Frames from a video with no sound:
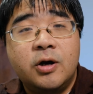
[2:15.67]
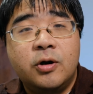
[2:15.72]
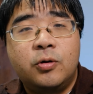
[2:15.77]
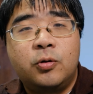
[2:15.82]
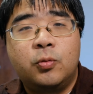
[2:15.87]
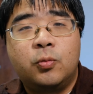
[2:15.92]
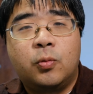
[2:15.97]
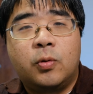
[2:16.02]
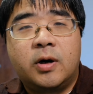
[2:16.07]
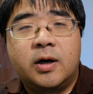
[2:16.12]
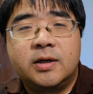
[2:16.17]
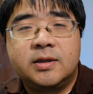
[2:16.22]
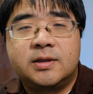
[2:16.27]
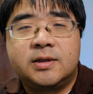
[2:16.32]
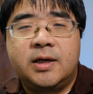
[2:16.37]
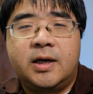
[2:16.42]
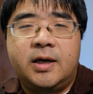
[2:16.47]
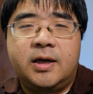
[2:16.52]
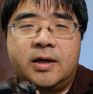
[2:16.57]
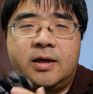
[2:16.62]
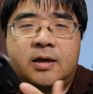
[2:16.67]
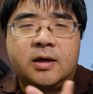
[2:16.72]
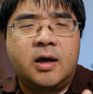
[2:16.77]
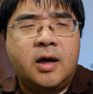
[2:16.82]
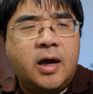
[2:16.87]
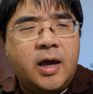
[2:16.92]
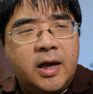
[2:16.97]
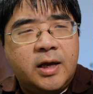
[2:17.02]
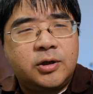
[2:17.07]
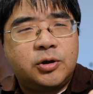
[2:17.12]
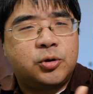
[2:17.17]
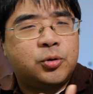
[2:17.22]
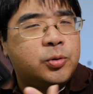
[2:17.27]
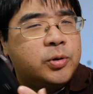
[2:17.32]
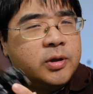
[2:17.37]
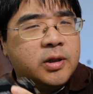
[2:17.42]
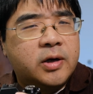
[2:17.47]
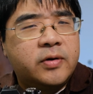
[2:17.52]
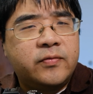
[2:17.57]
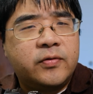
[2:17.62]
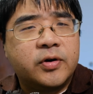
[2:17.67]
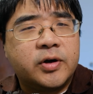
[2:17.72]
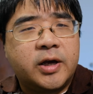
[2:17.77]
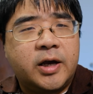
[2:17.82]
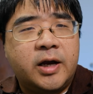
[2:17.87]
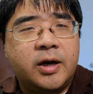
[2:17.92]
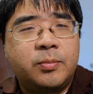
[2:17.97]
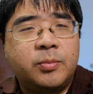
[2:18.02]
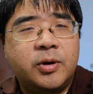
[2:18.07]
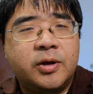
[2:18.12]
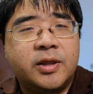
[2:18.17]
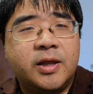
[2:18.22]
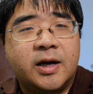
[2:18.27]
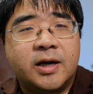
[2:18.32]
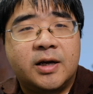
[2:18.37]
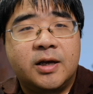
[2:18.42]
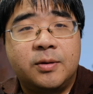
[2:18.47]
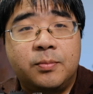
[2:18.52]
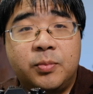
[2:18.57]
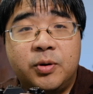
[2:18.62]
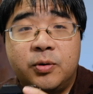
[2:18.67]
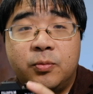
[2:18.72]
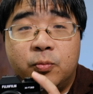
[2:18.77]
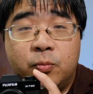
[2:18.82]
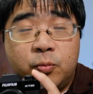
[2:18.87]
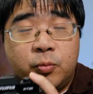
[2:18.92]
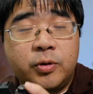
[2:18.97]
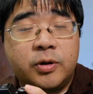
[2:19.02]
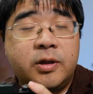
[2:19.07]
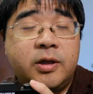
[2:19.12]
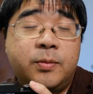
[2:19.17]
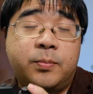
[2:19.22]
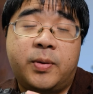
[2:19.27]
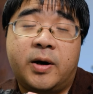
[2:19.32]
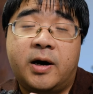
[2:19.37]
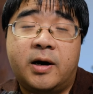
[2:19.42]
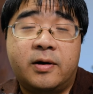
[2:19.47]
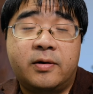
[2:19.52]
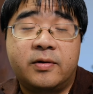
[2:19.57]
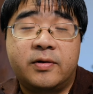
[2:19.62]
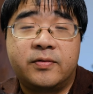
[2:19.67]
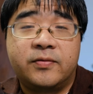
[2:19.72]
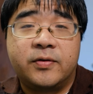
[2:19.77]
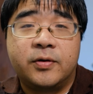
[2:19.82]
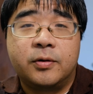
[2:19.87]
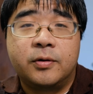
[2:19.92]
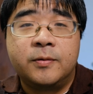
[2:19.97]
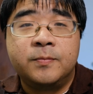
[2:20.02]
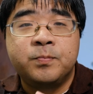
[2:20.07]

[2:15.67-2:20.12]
who wants a entry-level camera that can be really powerful.